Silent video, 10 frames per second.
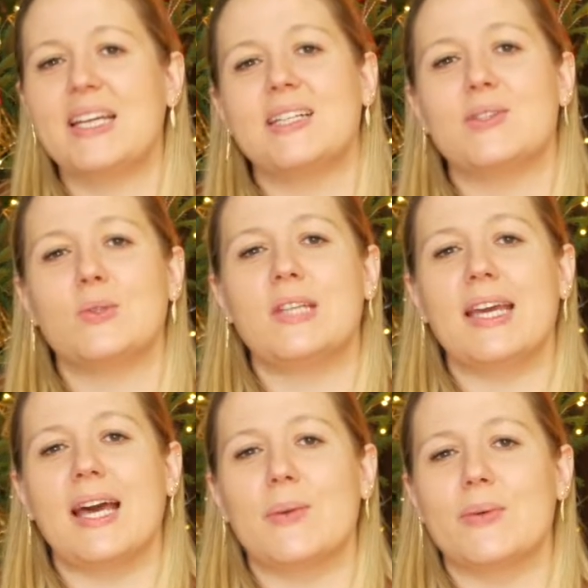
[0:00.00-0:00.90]

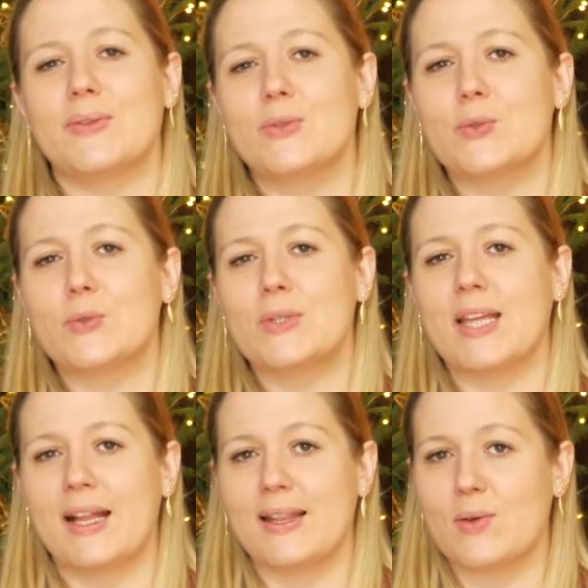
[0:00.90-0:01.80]
Today I want to
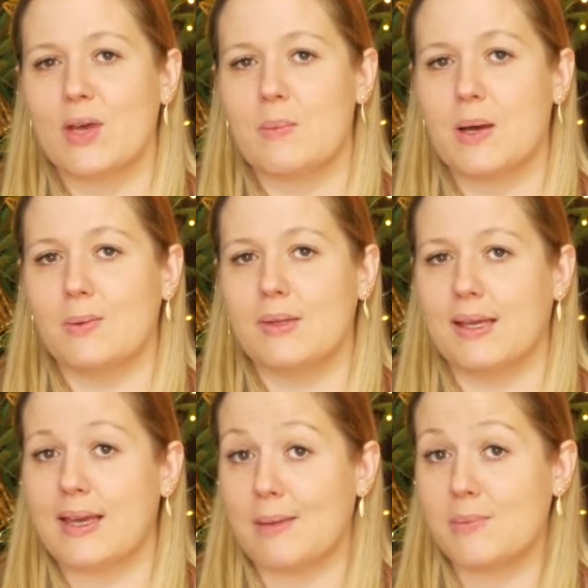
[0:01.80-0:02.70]
tell you about the
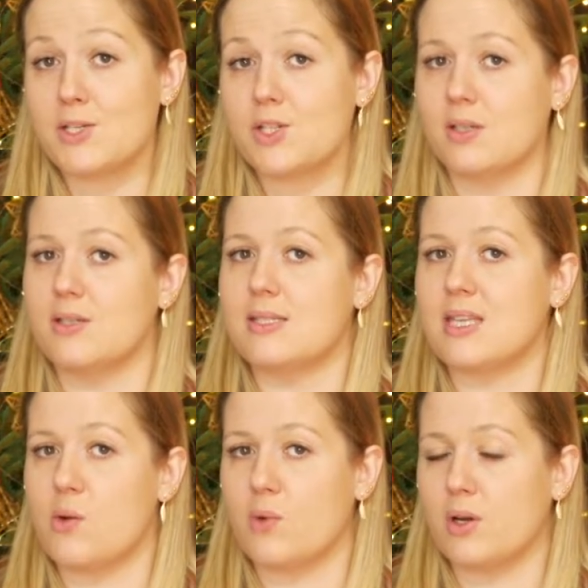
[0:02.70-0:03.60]
cabbage and
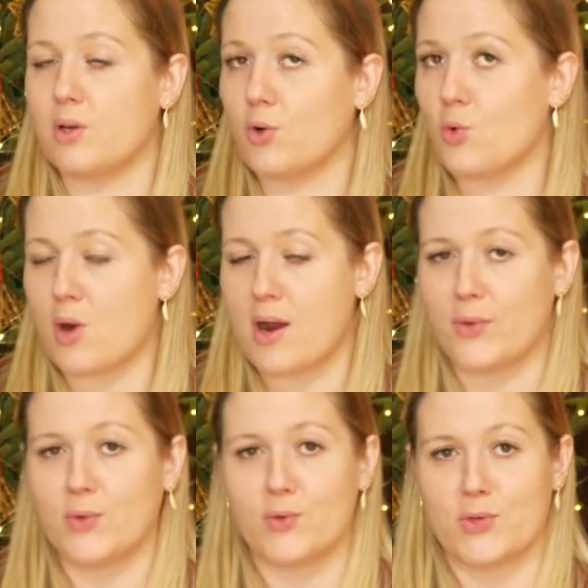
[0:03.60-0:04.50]

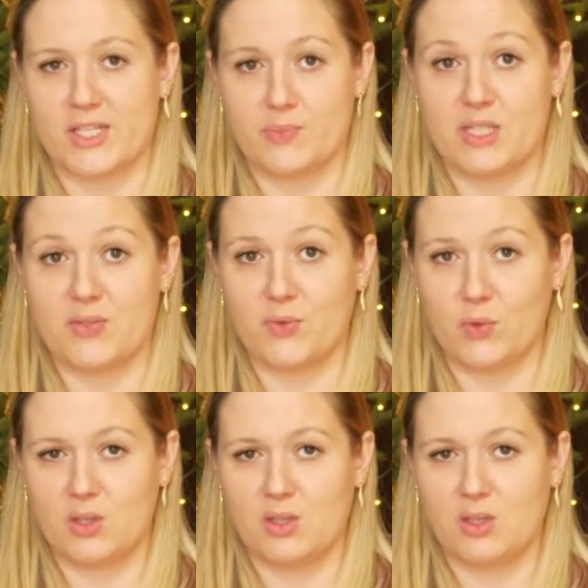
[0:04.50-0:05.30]
sauerkraut Christmas food.